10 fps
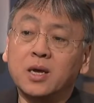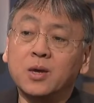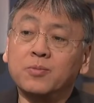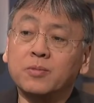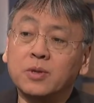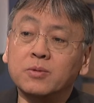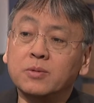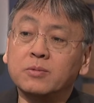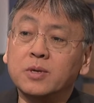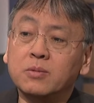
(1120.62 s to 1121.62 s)
Um,
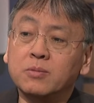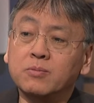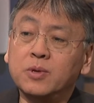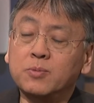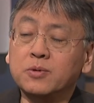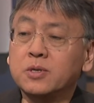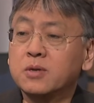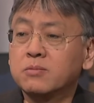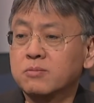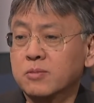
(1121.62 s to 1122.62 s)
they, people
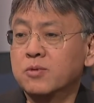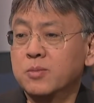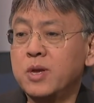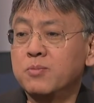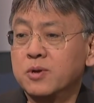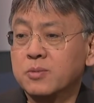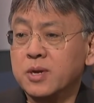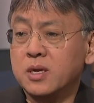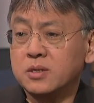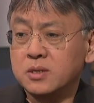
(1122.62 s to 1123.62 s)
don't remember
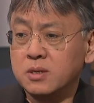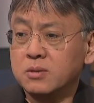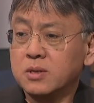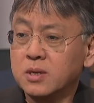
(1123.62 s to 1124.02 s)
about, you know,